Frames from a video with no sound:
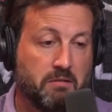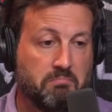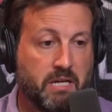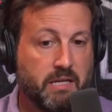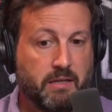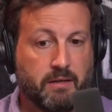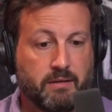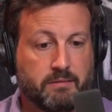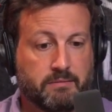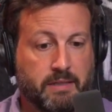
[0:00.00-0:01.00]

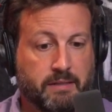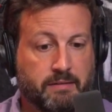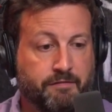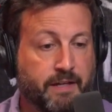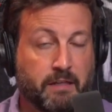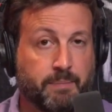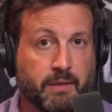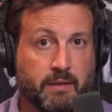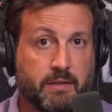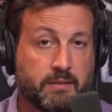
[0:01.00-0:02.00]
media
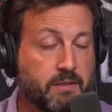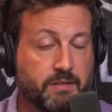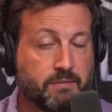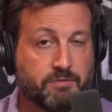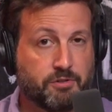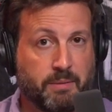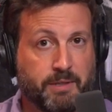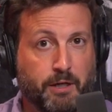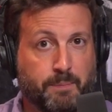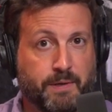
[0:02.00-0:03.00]
availabilities, and he's
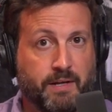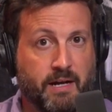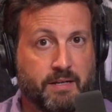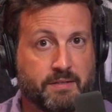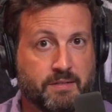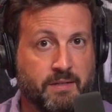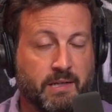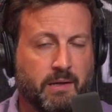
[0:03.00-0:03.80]
extremely open and honest.